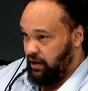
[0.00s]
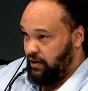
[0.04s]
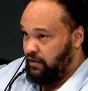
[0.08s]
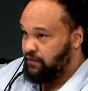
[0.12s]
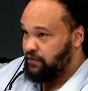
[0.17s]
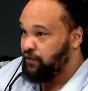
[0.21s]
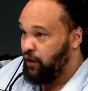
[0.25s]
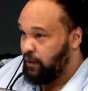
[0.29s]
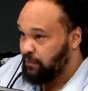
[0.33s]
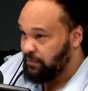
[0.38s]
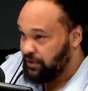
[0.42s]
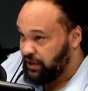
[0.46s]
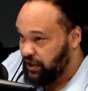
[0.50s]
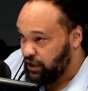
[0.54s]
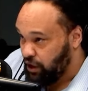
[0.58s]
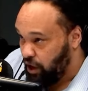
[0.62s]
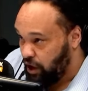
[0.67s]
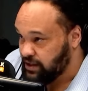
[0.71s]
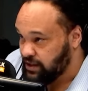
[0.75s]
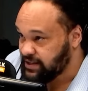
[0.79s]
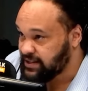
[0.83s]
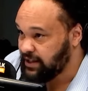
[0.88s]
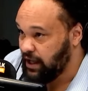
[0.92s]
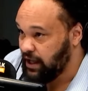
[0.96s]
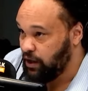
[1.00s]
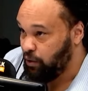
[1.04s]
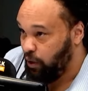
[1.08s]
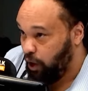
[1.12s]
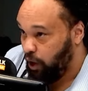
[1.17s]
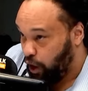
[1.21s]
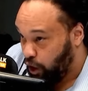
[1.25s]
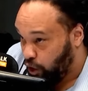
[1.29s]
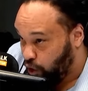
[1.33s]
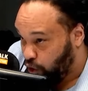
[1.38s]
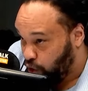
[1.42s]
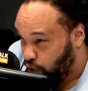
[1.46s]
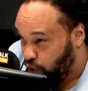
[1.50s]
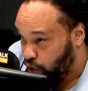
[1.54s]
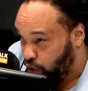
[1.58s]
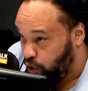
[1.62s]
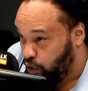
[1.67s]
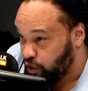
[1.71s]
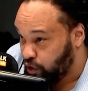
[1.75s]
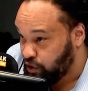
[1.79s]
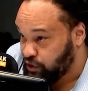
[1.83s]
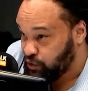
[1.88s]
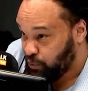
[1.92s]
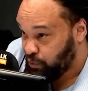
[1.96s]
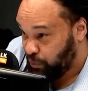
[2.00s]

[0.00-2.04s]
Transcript: from the Oslo Accords.